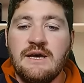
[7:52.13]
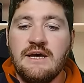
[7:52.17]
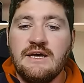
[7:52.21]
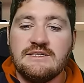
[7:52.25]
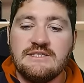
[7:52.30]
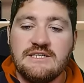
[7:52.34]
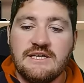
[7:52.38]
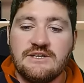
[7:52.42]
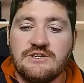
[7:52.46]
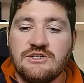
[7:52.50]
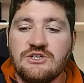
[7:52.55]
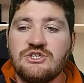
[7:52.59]

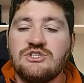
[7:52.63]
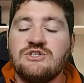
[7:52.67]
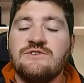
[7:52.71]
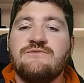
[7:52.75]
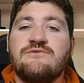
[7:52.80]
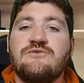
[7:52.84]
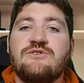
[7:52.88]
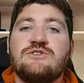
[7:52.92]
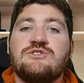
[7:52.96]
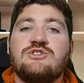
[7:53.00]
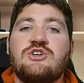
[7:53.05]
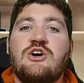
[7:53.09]
technician,
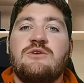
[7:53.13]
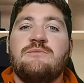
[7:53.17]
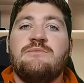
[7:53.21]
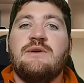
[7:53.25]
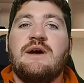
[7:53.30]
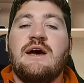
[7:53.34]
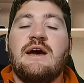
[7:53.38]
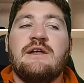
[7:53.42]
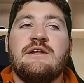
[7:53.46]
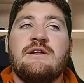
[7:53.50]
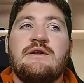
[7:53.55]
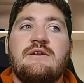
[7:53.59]
for example,
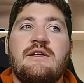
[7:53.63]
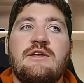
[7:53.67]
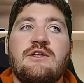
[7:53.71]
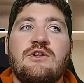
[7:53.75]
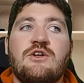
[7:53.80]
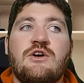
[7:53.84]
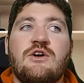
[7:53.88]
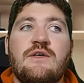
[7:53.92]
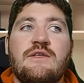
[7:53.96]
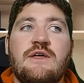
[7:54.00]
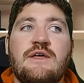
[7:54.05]
and you know,